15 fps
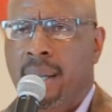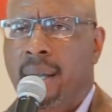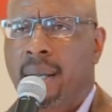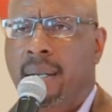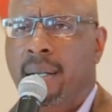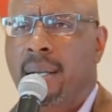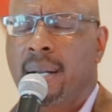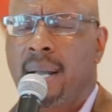
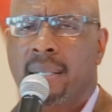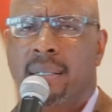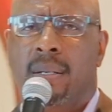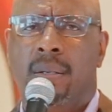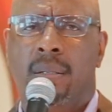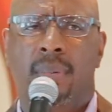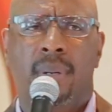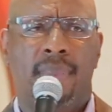And, and I
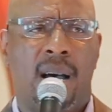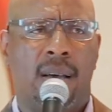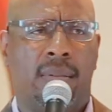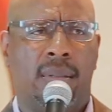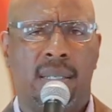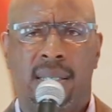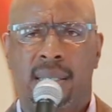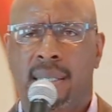told him
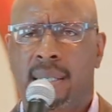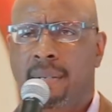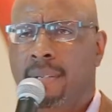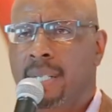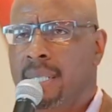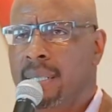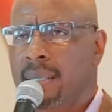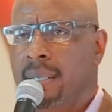about the
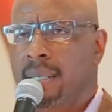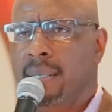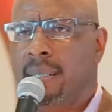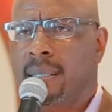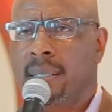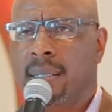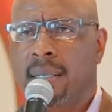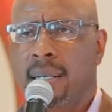
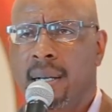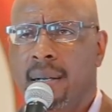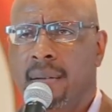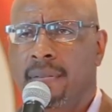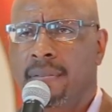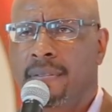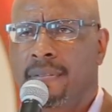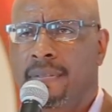seriousness
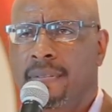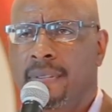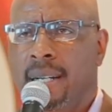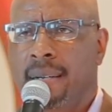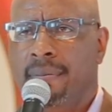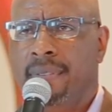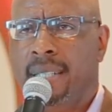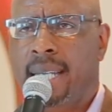of,
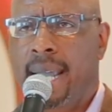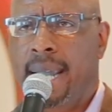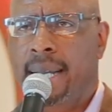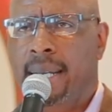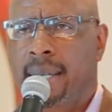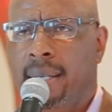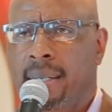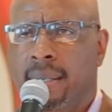of
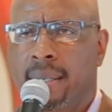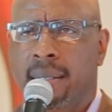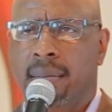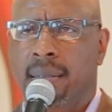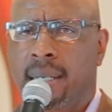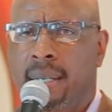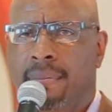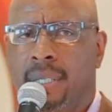dating
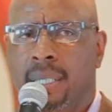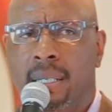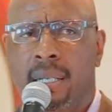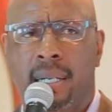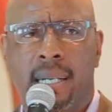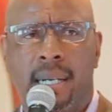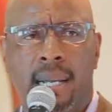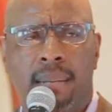and even
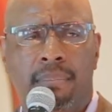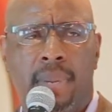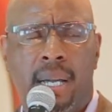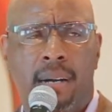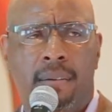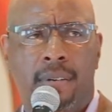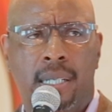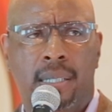looking at
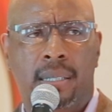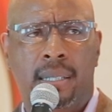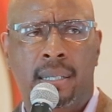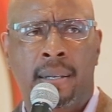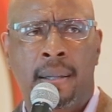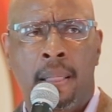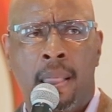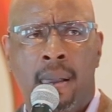marriage.
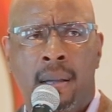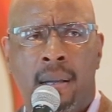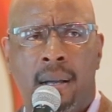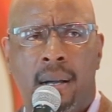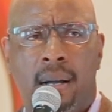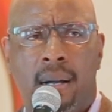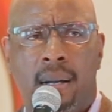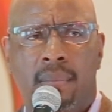And
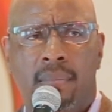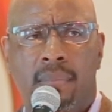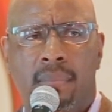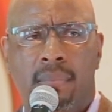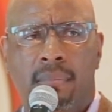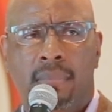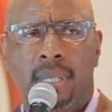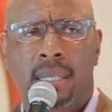
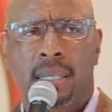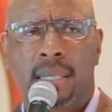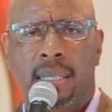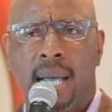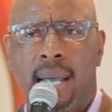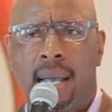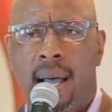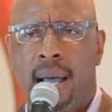um, he says,
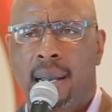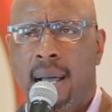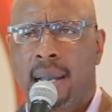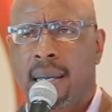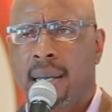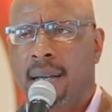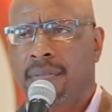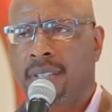I, I, I,
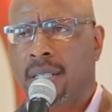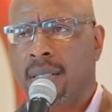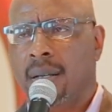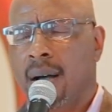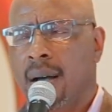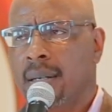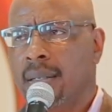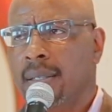love your
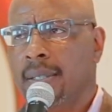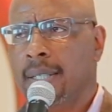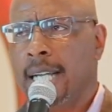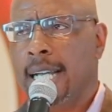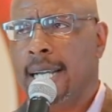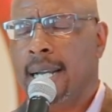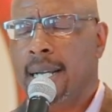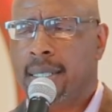daughter.
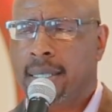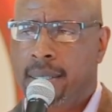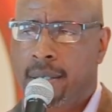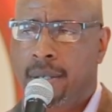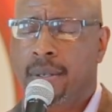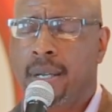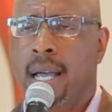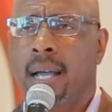And I said,
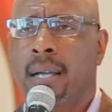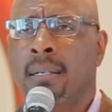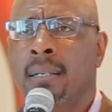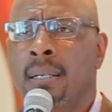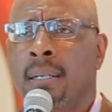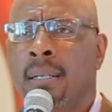okay.